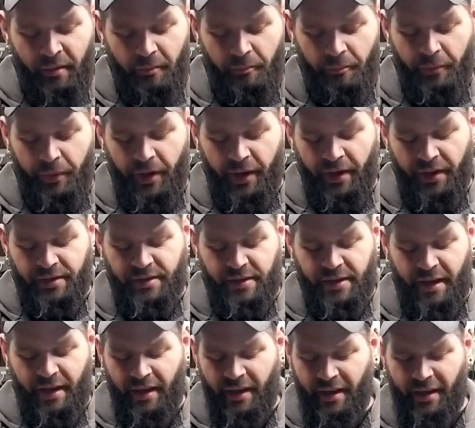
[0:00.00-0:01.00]
but
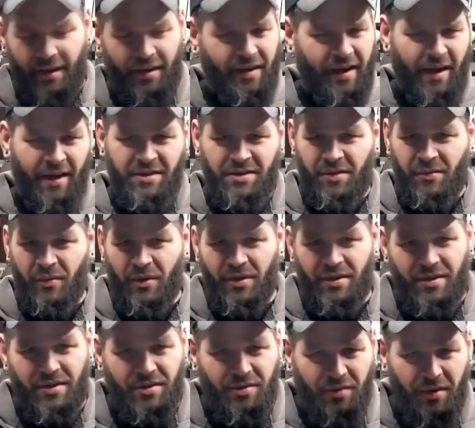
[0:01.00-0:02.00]
it actually
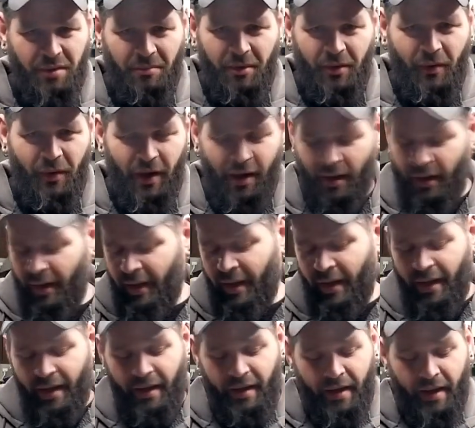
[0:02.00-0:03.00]
works extremely well.
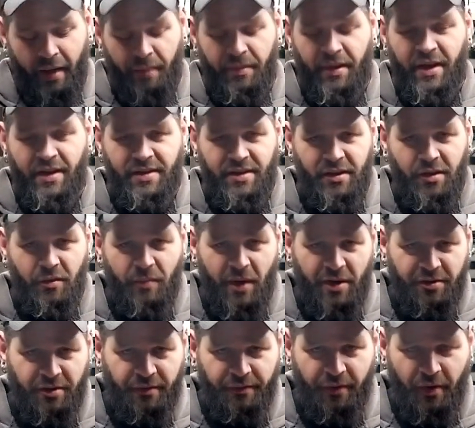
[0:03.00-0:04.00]
I'm guessing you
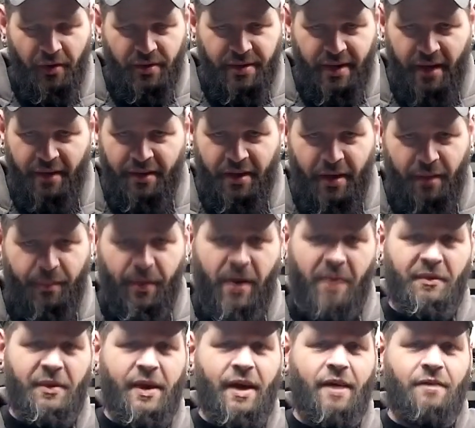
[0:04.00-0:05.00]
metric folks out there
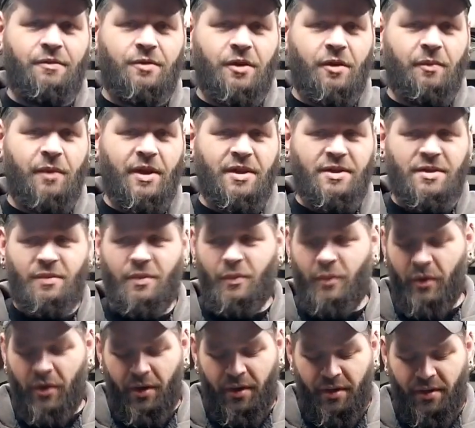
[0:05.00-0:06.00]
probably have drill bits that would
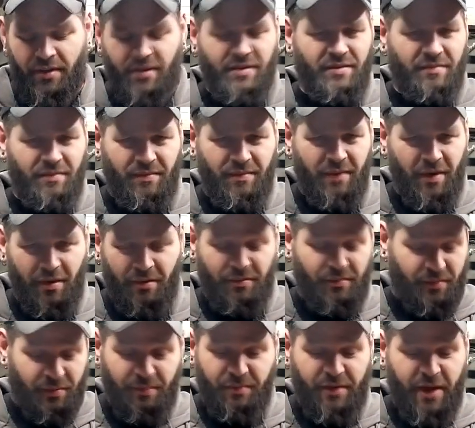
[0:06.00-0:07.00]
work, or
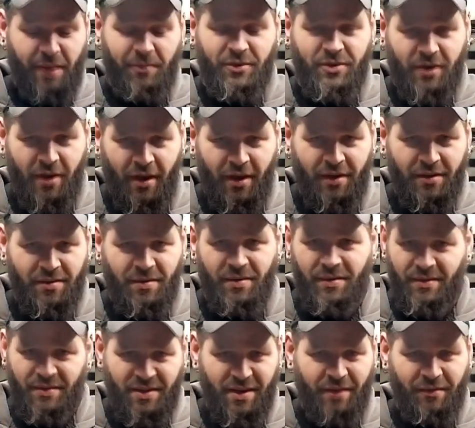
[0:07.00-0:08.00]
table saws
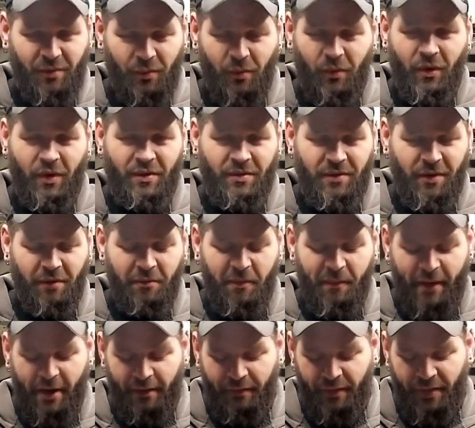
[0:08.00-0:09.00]
and stuff that would work a little bit
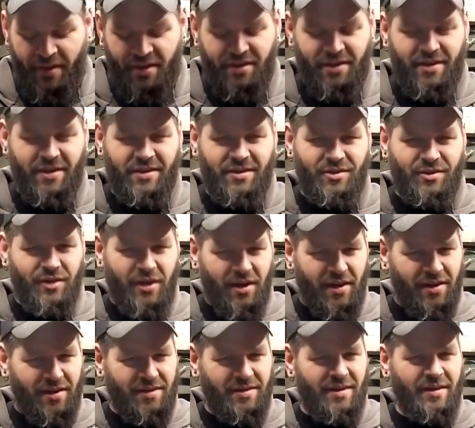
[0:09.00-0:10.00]
better for this, because it's
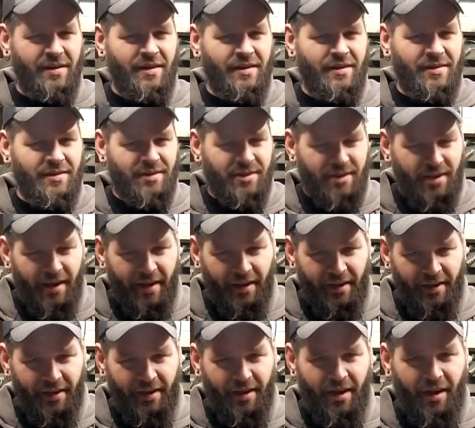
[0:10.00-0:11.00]
just
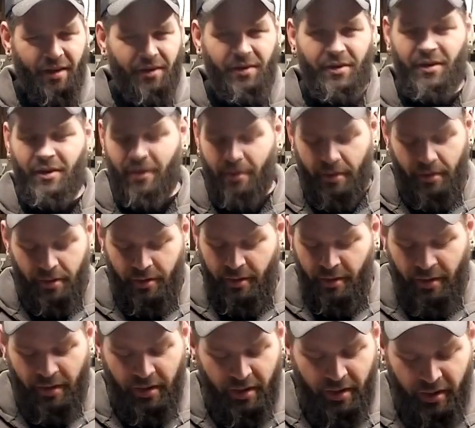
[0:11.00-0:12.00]
slightly
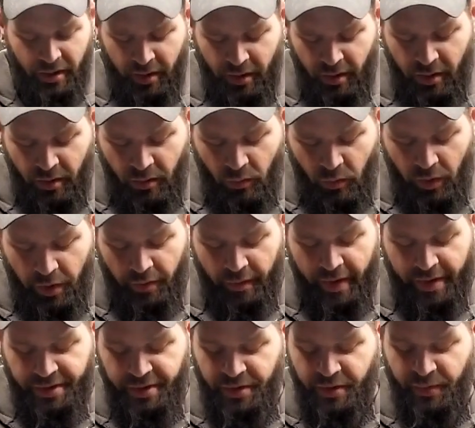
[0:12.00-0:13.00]
under, one
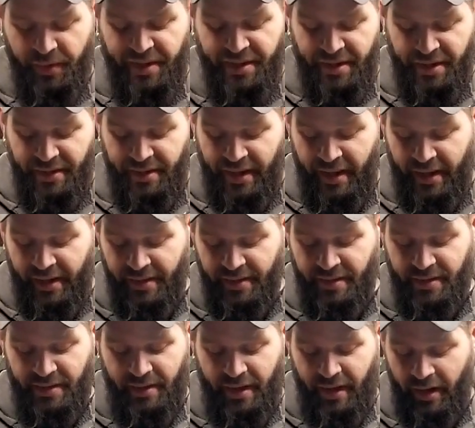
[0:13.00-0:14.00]
direction 3/16